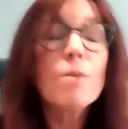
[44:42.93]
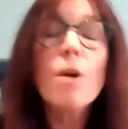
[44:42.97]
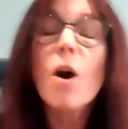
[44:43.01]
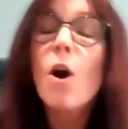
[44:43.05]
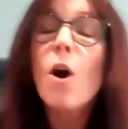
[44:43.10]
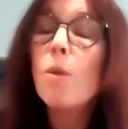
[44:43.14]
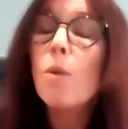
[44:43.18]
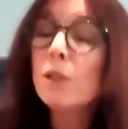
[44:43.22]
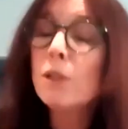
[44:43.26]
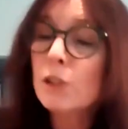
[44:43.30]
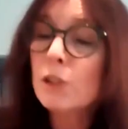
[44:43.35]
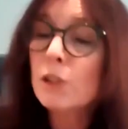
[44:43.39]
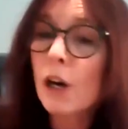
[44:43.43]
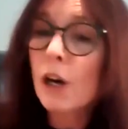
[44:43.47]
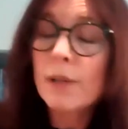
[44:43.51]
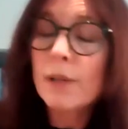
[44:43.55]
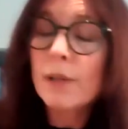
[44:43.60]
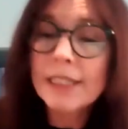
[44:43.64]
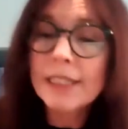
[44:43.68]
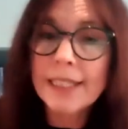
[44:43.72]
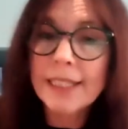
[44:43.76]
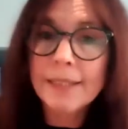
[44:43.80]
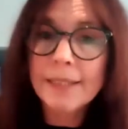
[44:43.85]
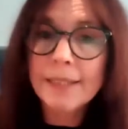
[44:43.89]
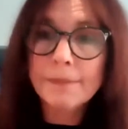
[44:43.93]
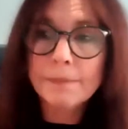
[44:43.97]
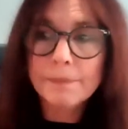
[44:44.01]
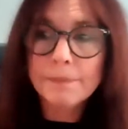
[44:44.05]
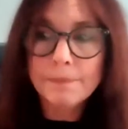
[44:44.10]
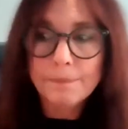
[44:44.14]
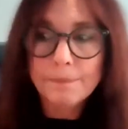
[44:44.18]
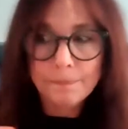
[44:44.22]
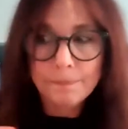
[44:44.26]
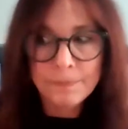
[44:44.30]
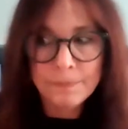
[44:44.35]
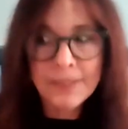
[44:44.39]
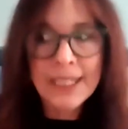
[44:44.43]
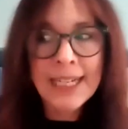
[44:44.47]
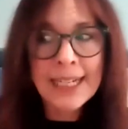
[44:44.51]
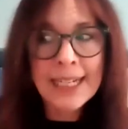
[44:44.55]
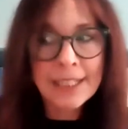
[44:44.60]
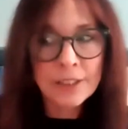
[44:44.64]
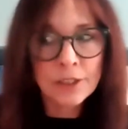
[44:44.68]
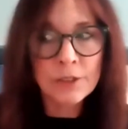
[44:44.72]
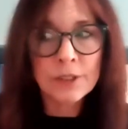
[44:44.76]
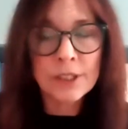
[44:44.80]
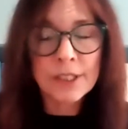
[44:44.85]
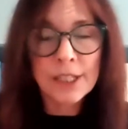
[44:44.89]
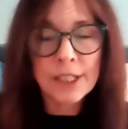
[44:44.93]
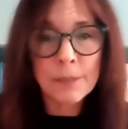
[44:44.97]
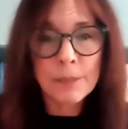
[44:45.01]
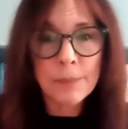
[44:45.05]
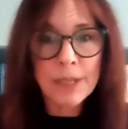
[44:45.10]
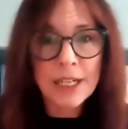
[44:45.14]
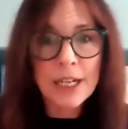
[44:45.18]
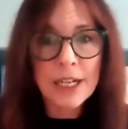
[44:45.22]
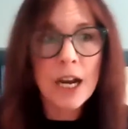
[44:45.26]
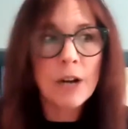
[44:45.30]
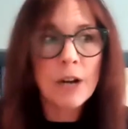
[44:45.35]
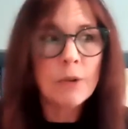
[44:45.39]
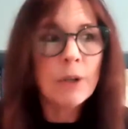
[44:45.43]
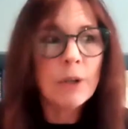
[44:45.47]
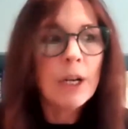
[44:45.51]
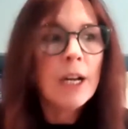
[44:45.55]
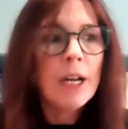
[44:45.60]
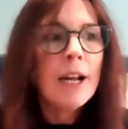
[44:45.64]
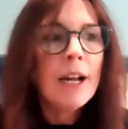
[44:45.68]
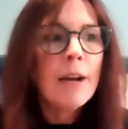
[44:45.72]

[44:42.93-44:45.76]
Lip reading: Almost always the answer is going to be no.